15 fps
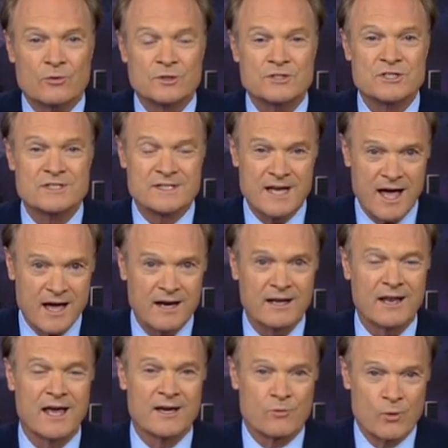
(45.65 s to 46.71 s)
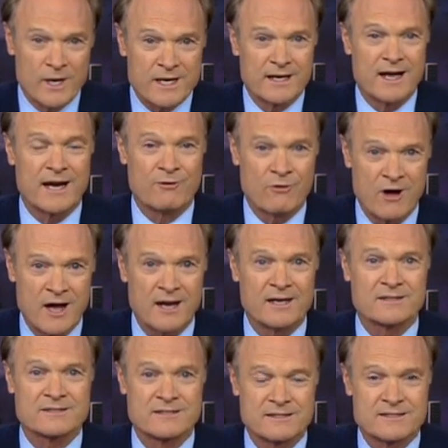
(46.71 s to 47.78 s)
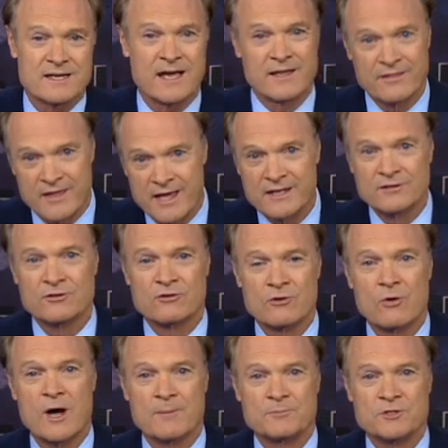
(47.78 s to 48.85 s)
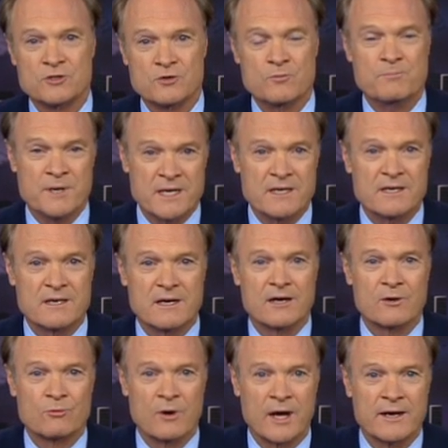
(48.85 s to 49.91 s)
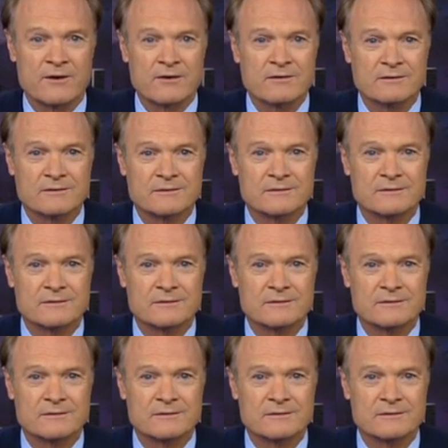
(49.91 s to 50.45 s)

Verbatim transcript: Which is kind of like wicked ironic, since I then grew up to be a writer.